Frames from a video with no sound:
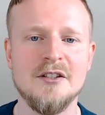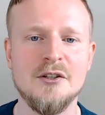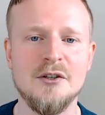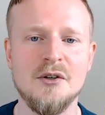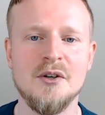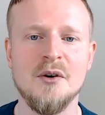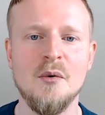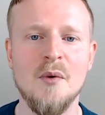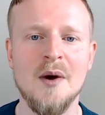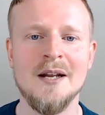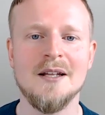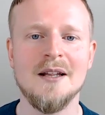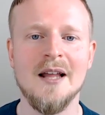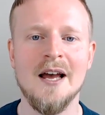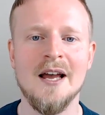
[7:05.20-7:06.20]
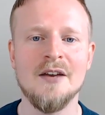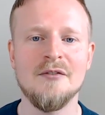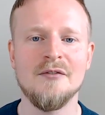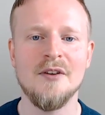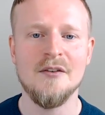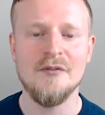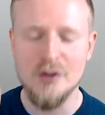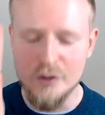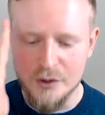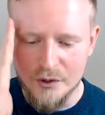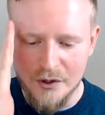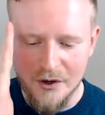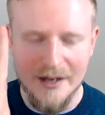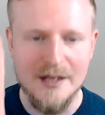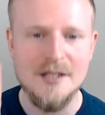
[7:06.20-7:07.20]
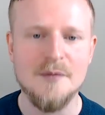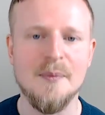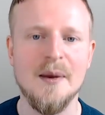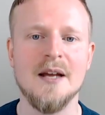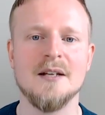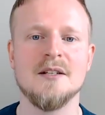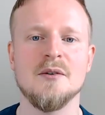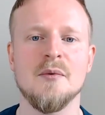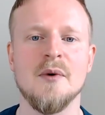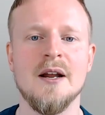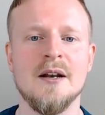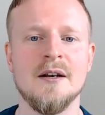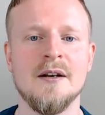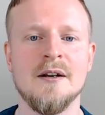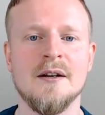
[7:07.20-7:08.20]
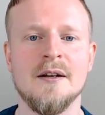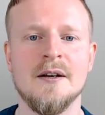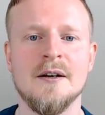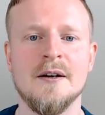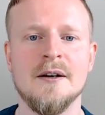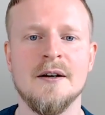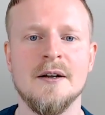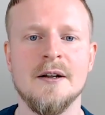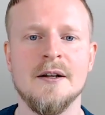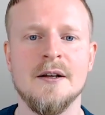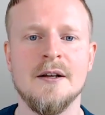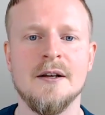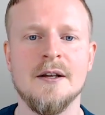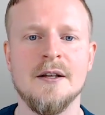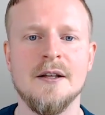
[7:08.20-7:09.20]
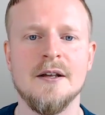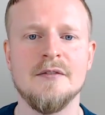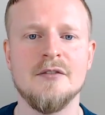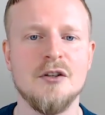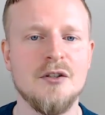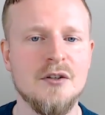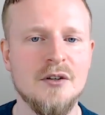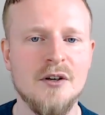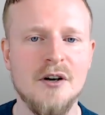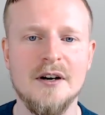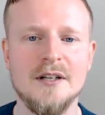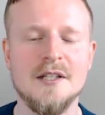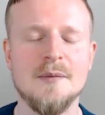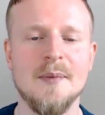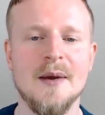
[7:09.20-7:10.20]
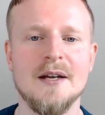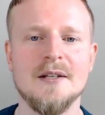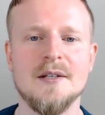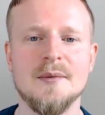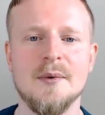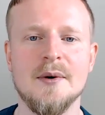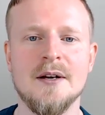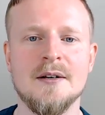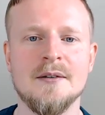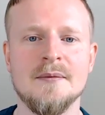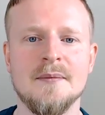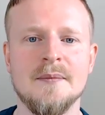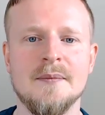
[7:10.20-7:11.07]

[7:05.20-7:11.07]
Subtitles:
are you going to win at life if you do not expect to win? If you do not expect to win?